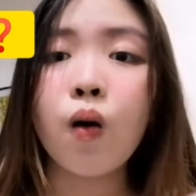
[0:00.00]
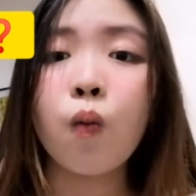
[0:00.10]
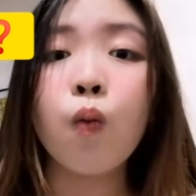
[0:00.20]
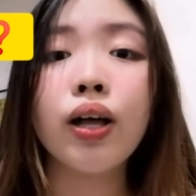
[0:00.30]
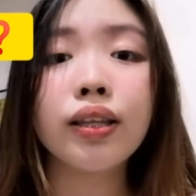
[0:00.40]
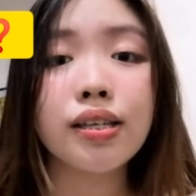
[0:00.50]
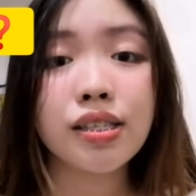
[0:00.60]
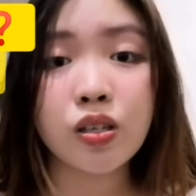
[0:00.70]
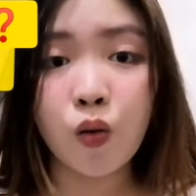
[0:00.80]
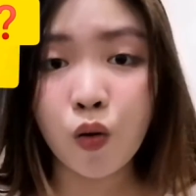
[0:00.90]
what is
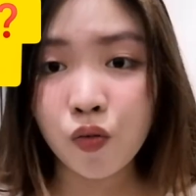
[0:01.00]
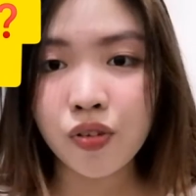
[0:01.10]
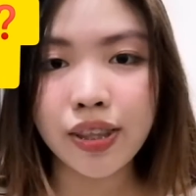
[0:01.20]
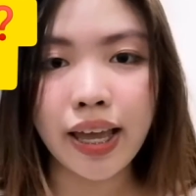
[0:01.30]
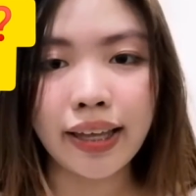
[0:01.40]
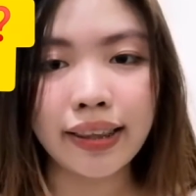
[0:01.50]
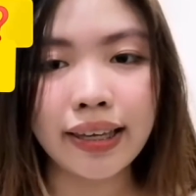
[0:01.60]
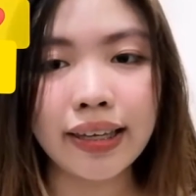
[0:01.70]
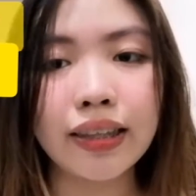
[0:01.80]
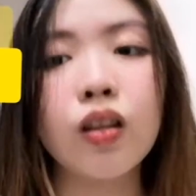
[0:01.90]

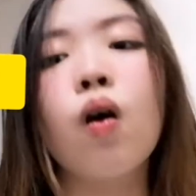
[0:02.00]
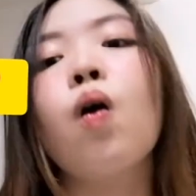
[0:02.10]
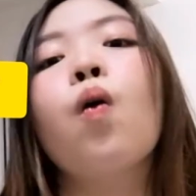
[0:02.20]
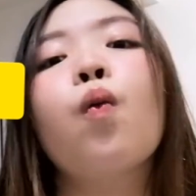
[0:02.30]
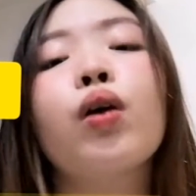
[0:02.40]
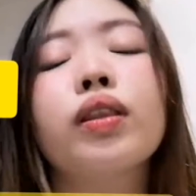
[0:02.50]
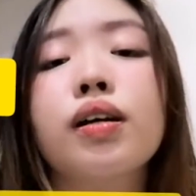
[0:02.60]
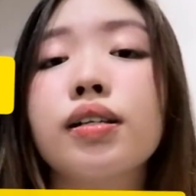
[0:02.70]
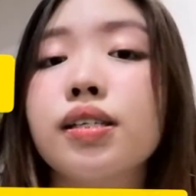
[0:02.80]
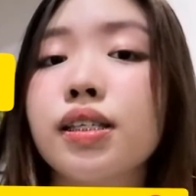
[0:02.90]
COVID-19, what are
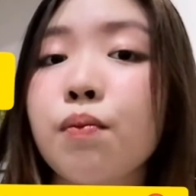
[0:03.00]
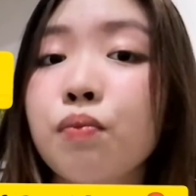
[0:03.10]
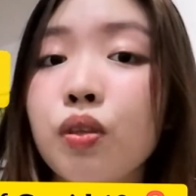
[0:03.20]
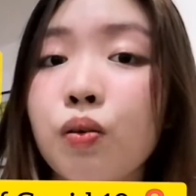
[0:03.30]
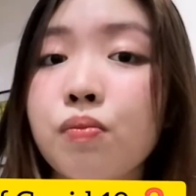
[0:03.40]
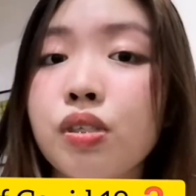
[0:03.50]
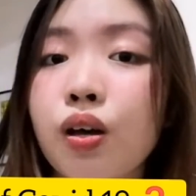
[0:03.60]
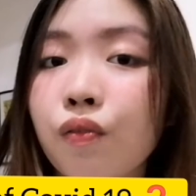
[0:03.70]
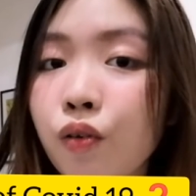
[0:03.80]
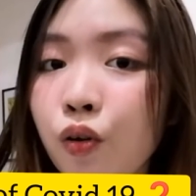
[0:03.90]
the symptoms
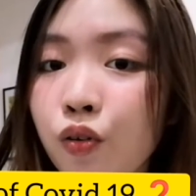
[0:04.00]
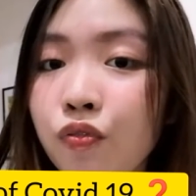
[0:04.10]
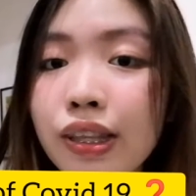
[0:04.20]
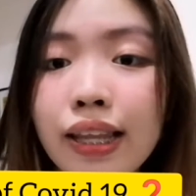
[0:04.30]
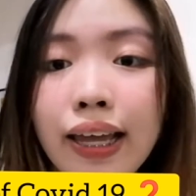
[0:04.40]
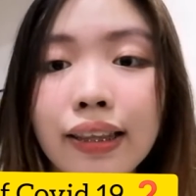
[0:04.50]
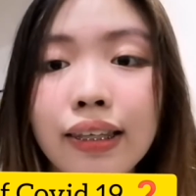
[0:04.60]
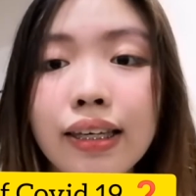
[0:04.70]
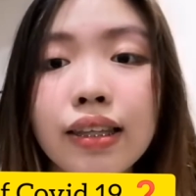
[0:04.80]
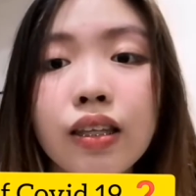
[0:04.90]
of
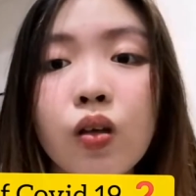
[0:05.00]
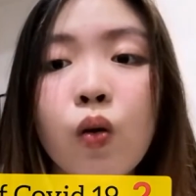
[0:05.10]
COVID-19,